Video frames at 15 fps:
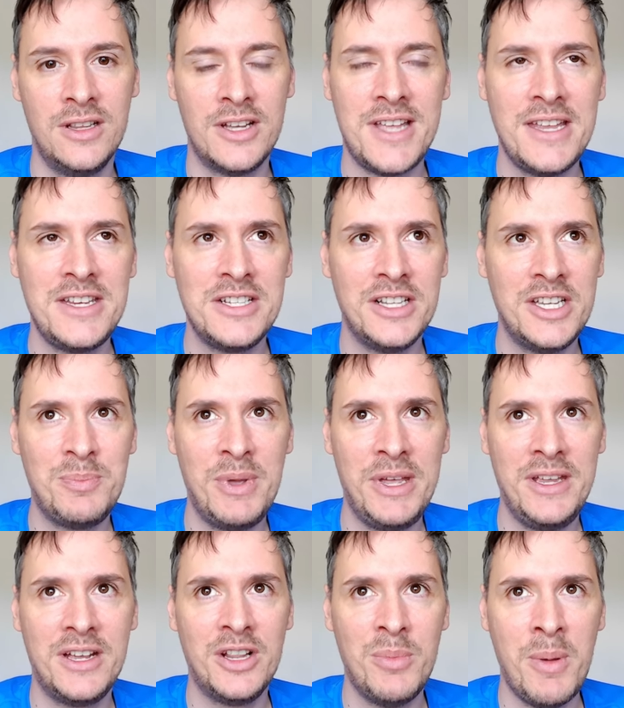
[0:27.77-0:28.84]
Los Angeles
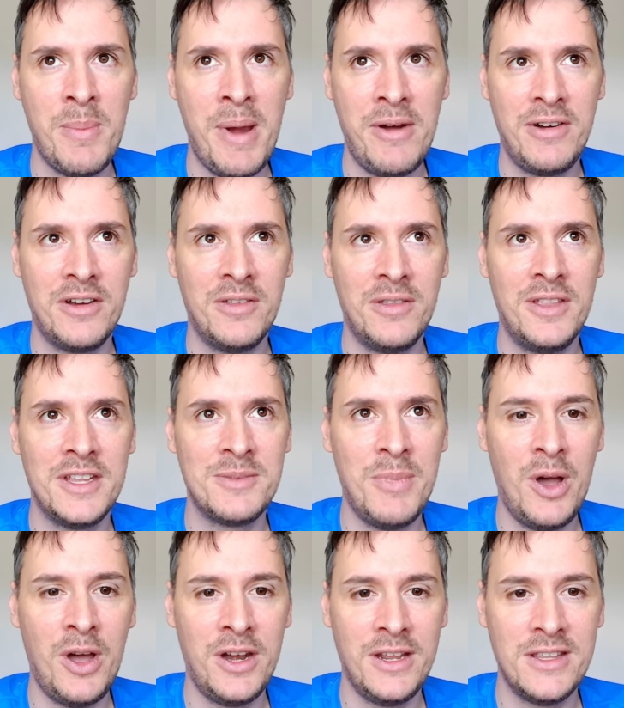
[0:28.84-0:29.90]
beat Club America this
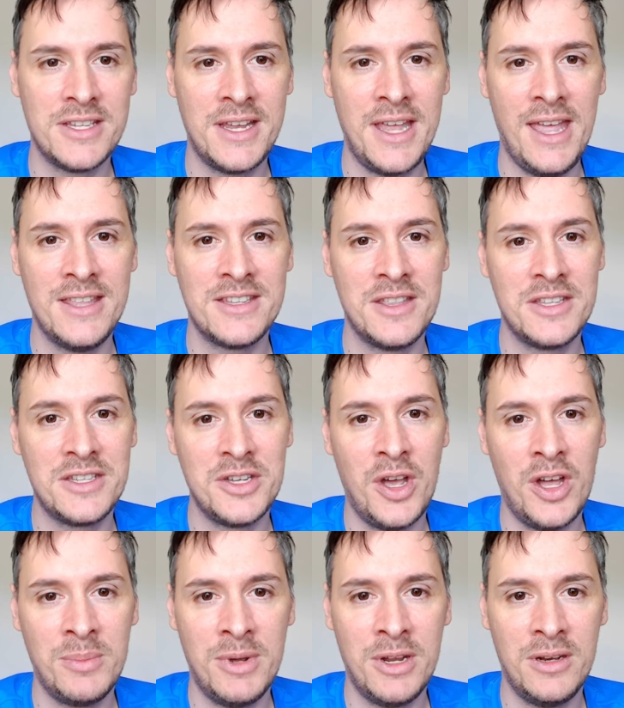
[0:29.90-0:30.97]
morning to get into the
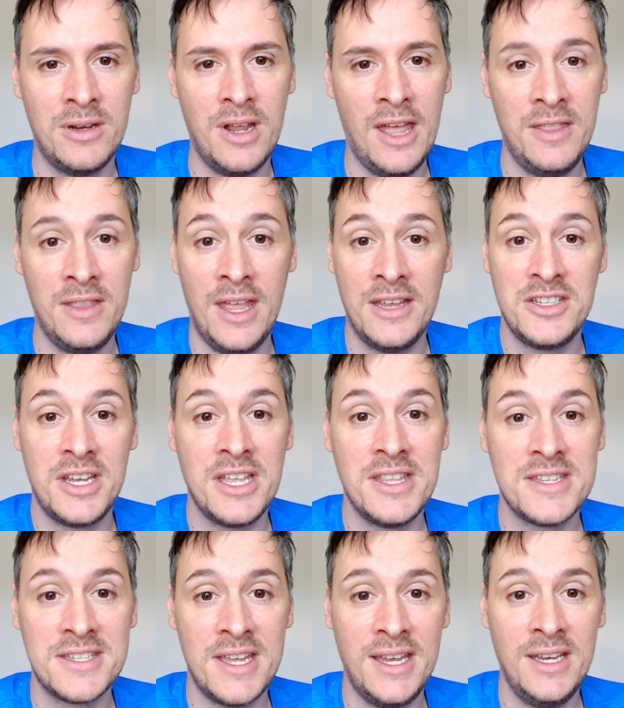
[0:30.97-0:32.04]
tournament, and as you can
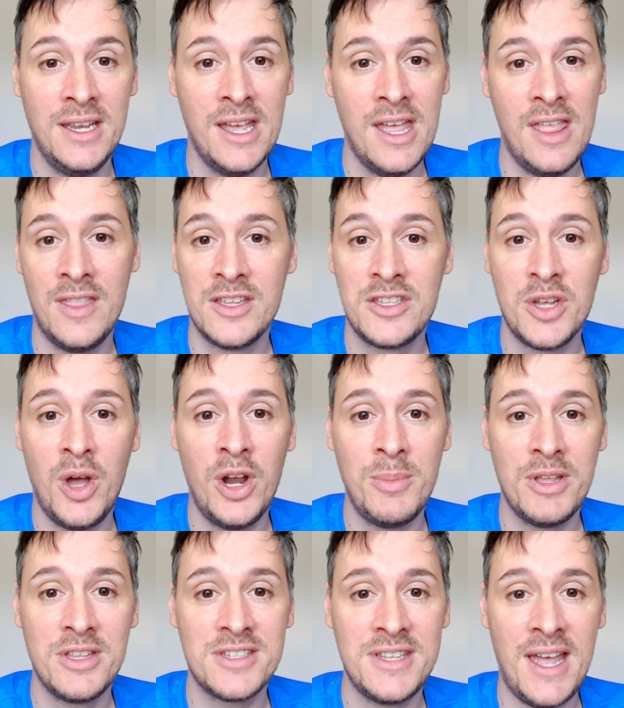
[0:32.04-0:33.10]
see, the
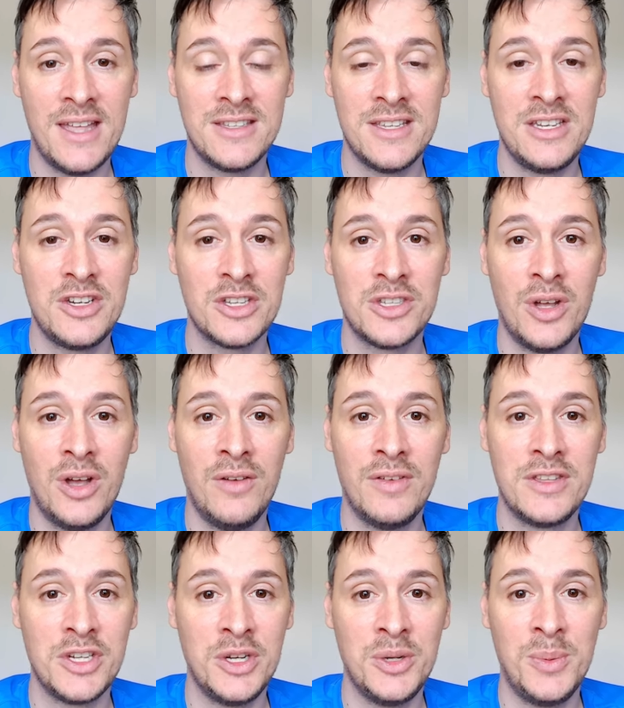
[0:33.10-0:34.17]
tournament starts in just over
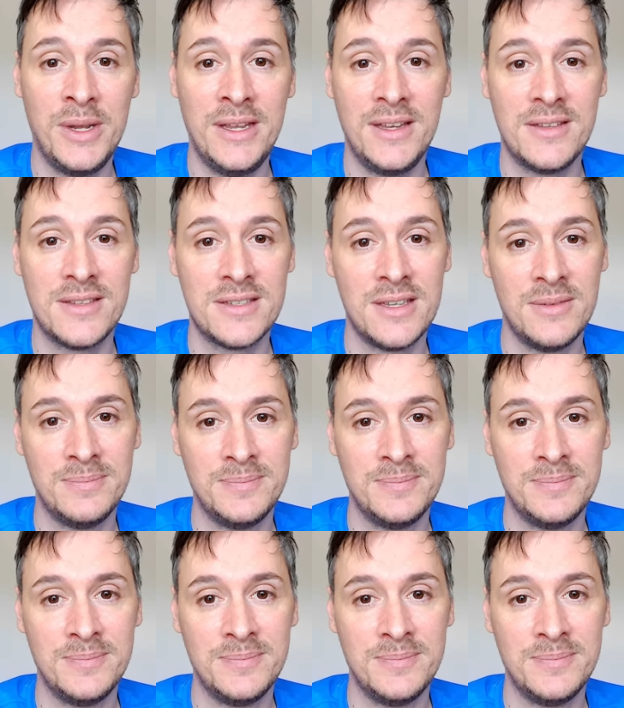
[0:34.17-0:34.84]
2 weeks.